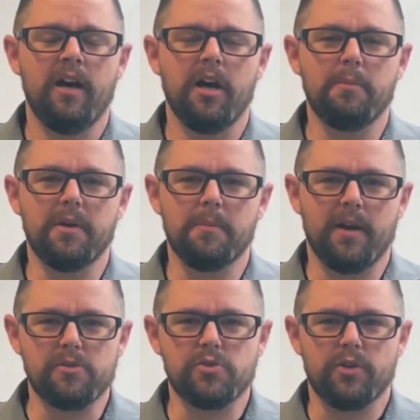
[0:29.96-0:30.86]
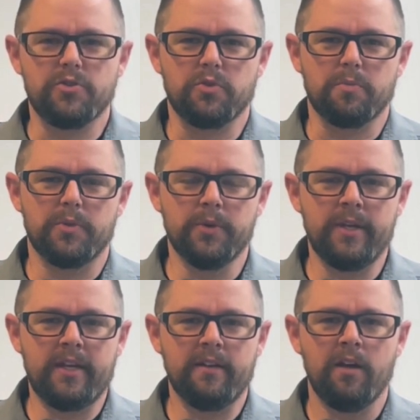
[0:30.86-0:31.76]
a bit about structural
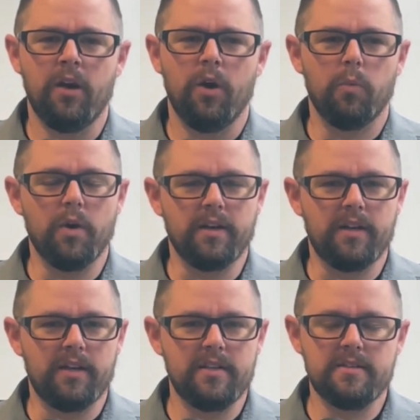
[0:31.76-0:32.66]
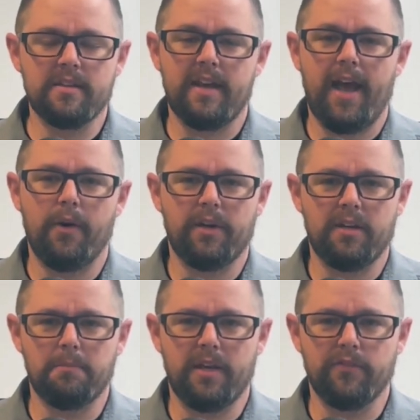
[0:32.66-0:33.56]
pruning, what it is, how it
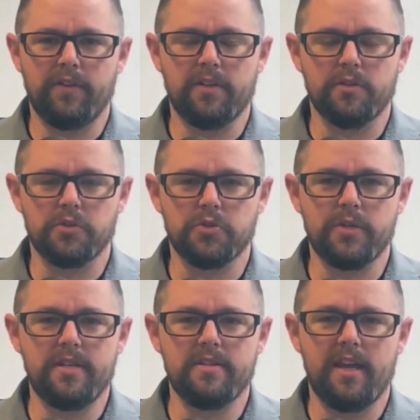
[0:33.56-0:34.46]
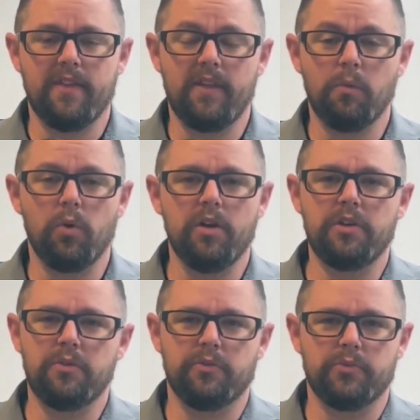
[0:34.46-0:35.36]
can benefit your trees, and then
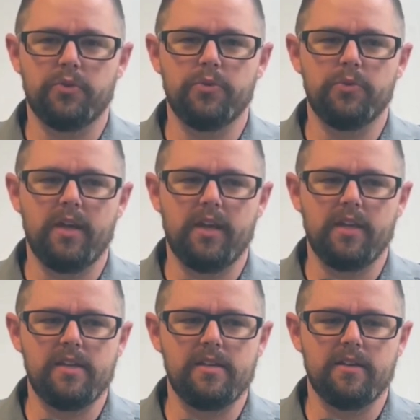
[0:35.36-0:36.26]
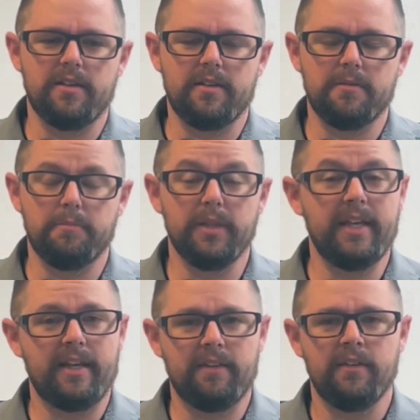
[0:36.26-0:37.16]
walk you through a
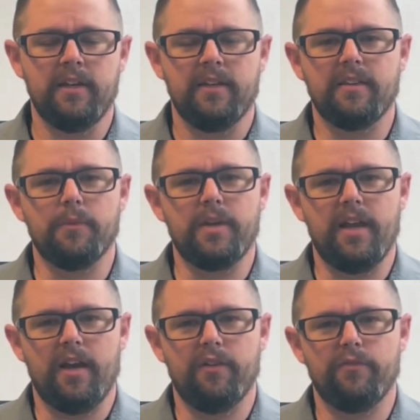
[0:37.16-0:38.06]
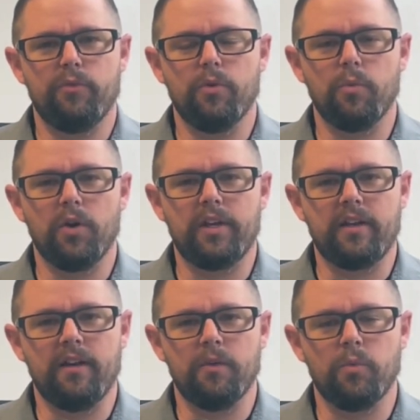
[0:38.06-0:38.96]
plan that we have for
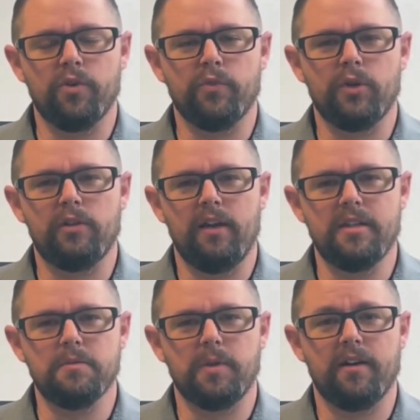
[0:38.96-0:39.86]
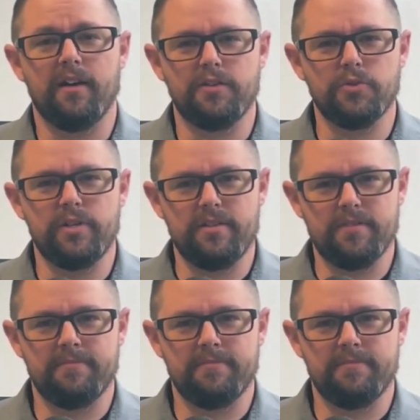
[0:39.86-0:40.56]
working on one of our clients' pecan trees.